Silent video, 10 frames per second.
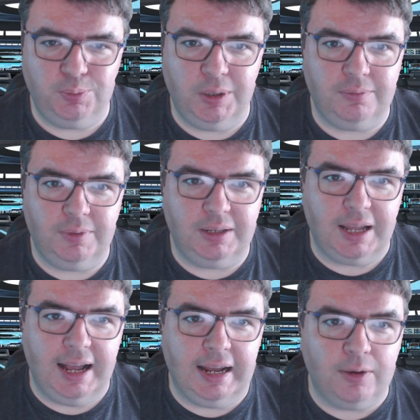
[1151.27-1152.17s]
but
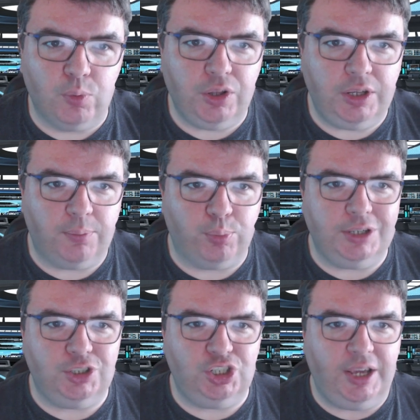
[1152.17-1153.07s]
I really
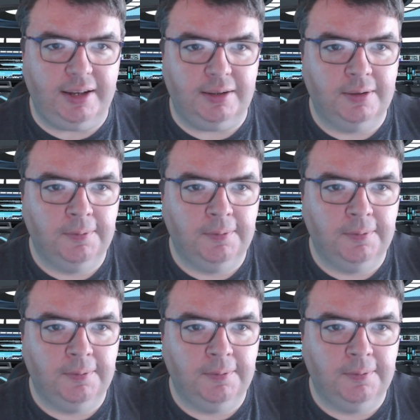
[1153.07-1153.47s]
appreciate